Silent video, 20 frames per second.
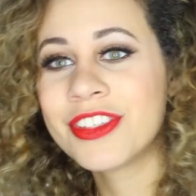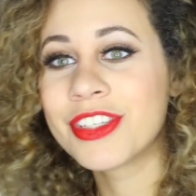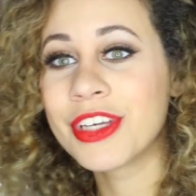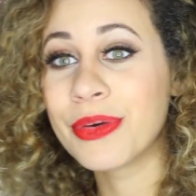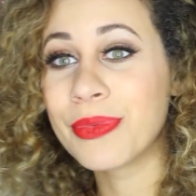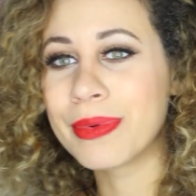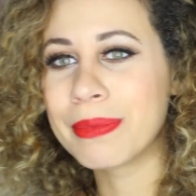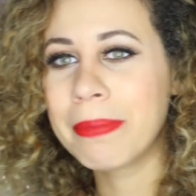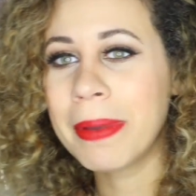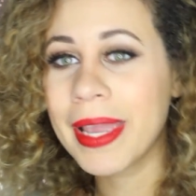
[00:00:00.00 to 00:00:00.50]

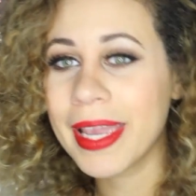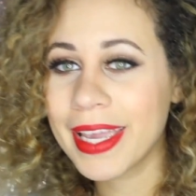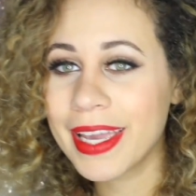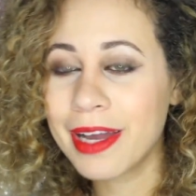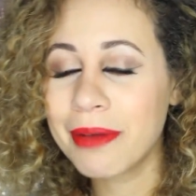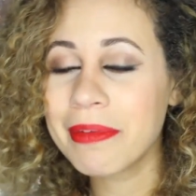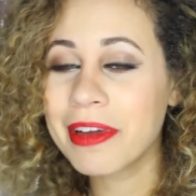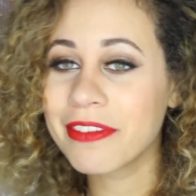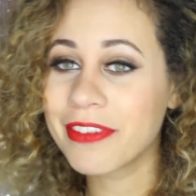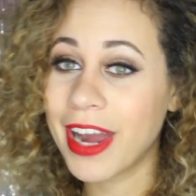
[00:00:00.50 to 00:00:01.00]
So when picking
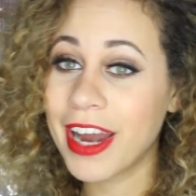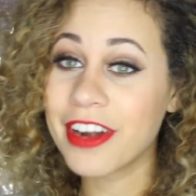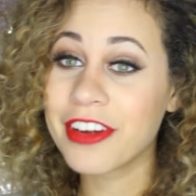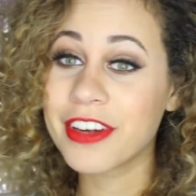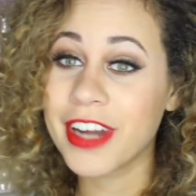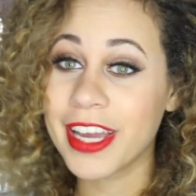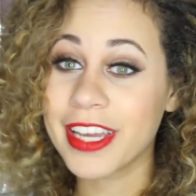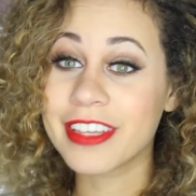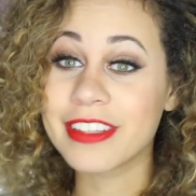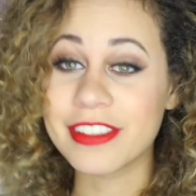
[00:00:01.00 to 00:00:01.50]
out my ride
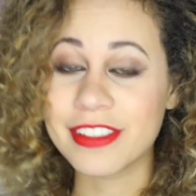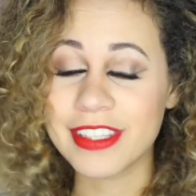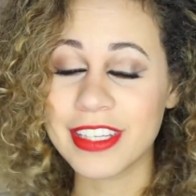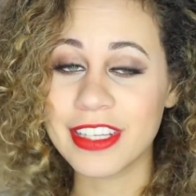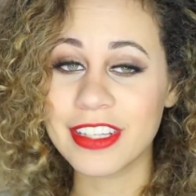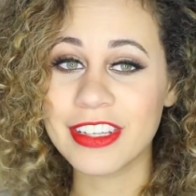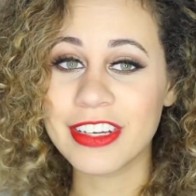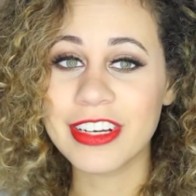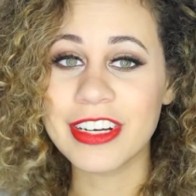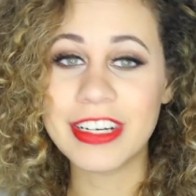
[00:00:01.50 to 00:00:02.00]
or die
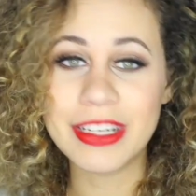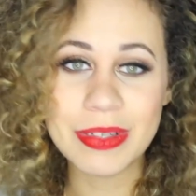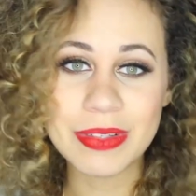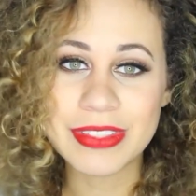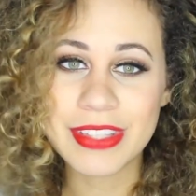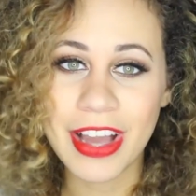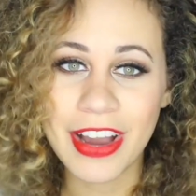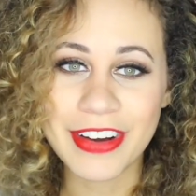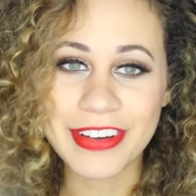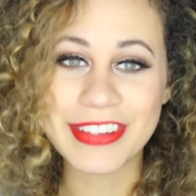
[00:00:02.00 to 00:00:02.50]
concealer, it
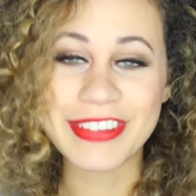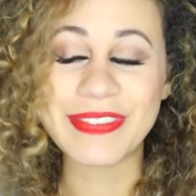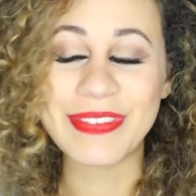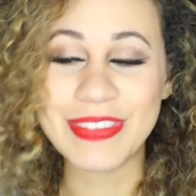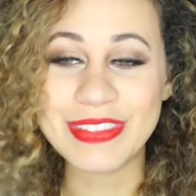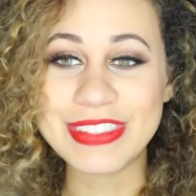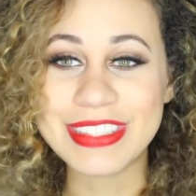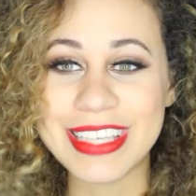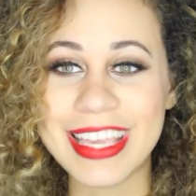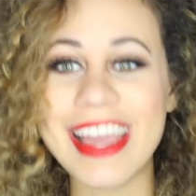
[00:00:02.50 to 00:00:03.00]
was hard
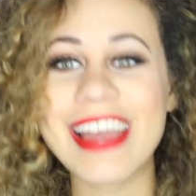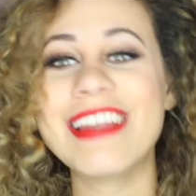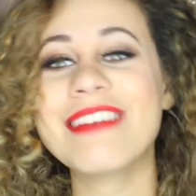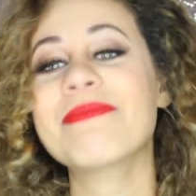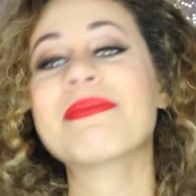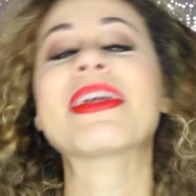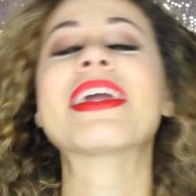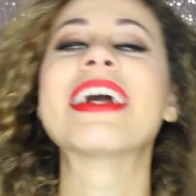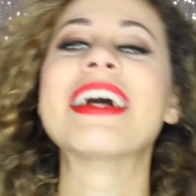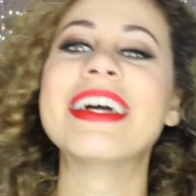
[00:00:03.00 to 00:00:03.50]
once
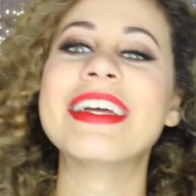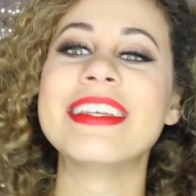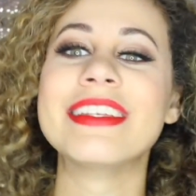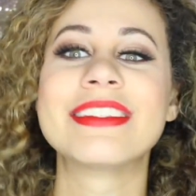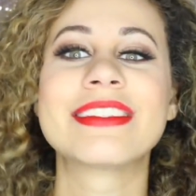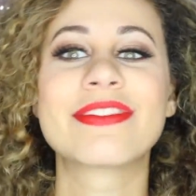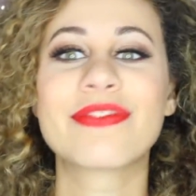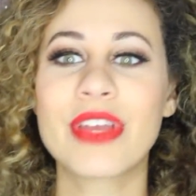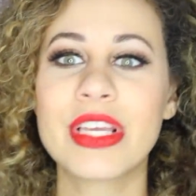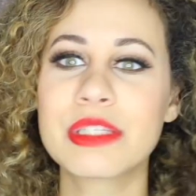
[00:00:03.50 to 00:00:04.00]
again
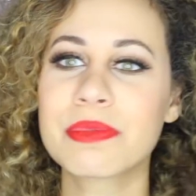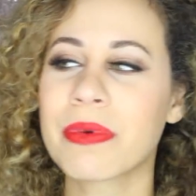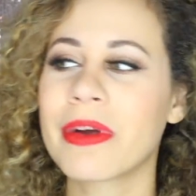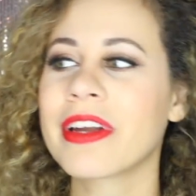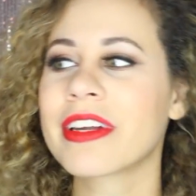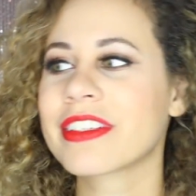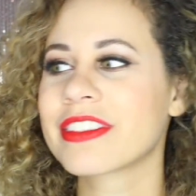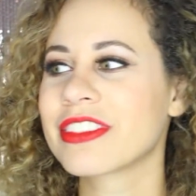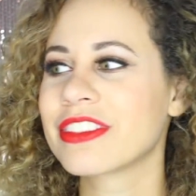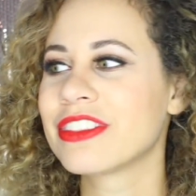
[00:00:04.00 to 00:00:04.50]
because face
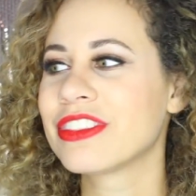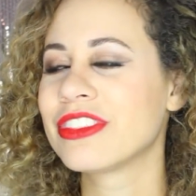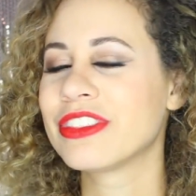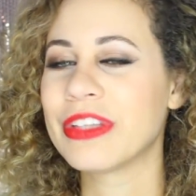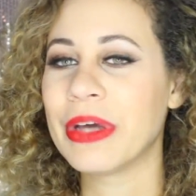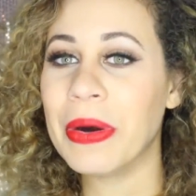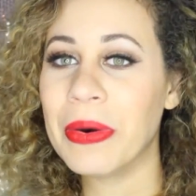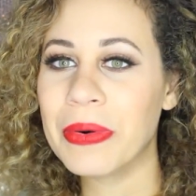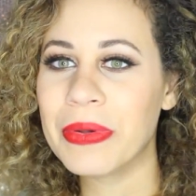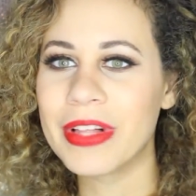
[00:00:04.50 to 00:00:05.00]
products are
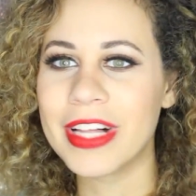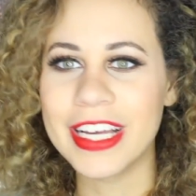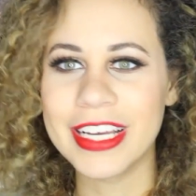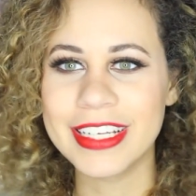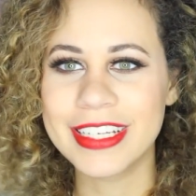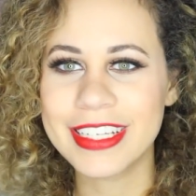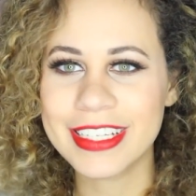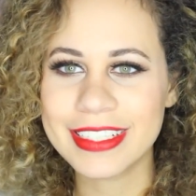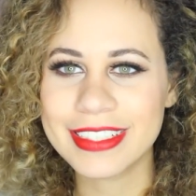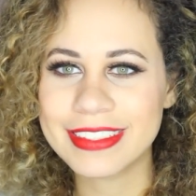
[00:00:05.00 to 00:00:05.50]
so
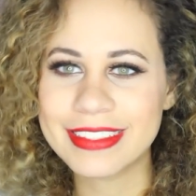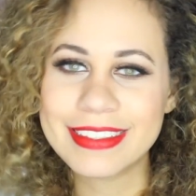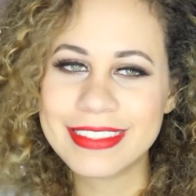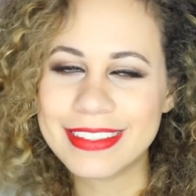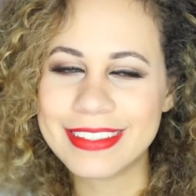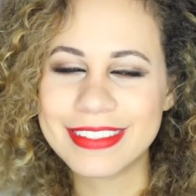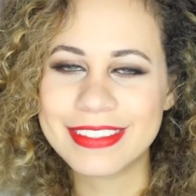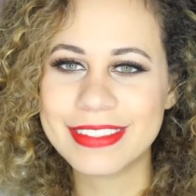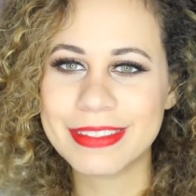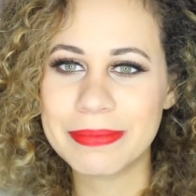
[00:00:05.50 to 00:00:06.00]
like,
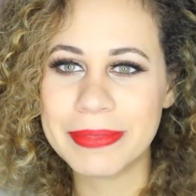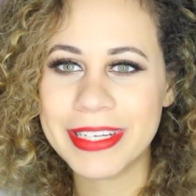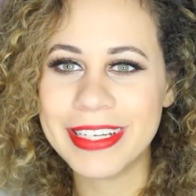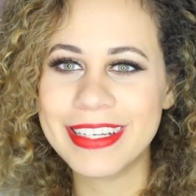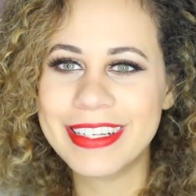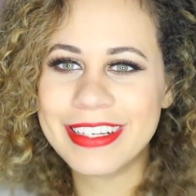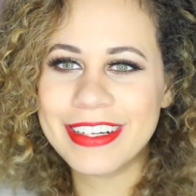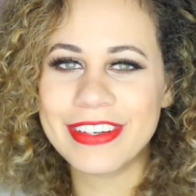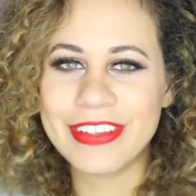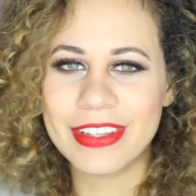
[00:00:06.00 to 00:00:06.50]
ugh, to
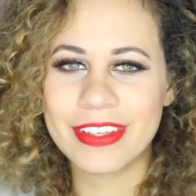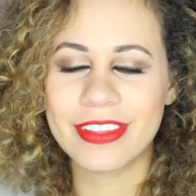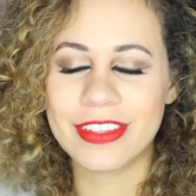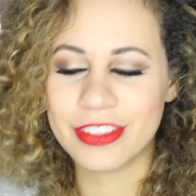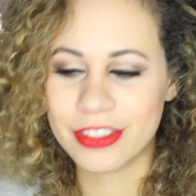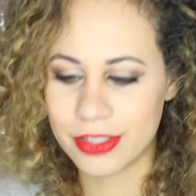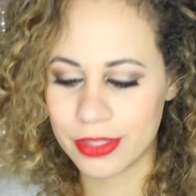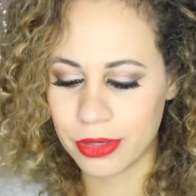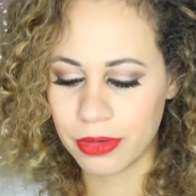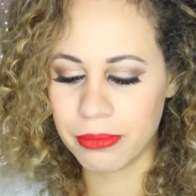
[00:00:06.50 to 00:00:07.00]
me, you know, like
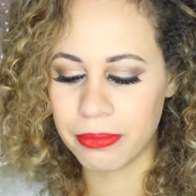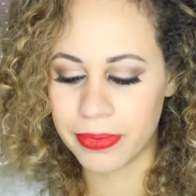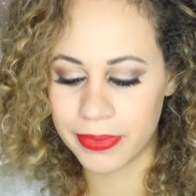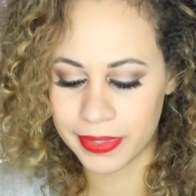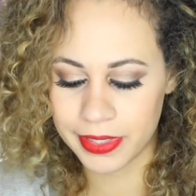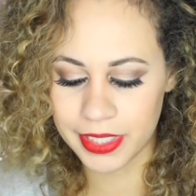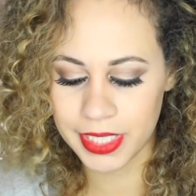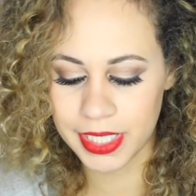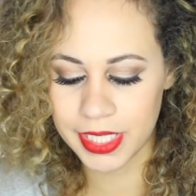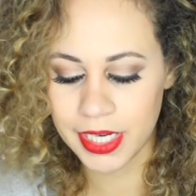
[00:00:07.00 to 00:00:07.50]
they're so
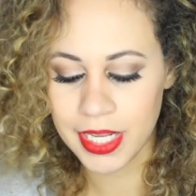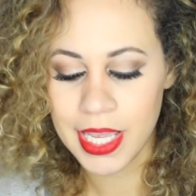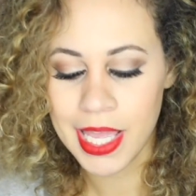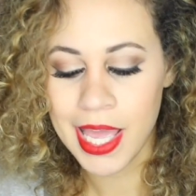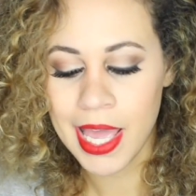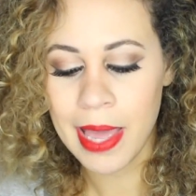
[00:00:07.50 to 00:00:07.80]
important.